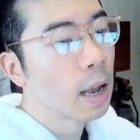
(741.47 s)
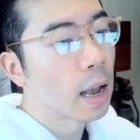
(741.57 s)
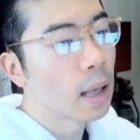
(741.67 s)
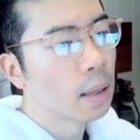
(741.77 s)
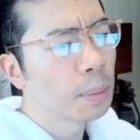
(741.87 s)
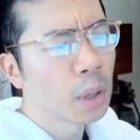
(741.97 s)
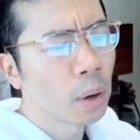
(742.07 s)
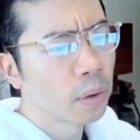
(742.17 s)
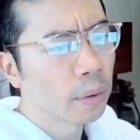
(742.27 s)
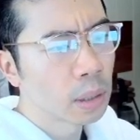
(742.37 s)
And let me know
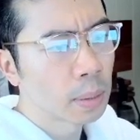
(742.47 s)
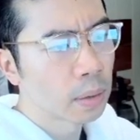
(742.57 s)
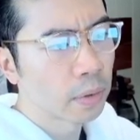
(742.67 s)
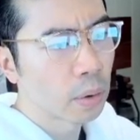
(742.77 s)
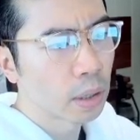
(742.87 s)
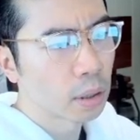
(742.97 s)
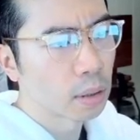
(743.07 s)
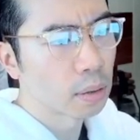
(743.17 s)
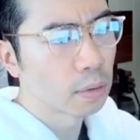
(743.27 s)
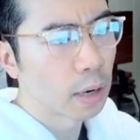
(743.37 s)
if you have any specific
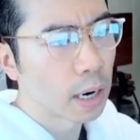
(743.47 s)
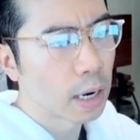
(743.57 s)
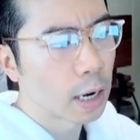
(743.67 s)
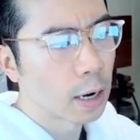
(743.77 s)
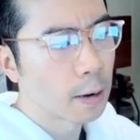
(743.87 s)
questions, right?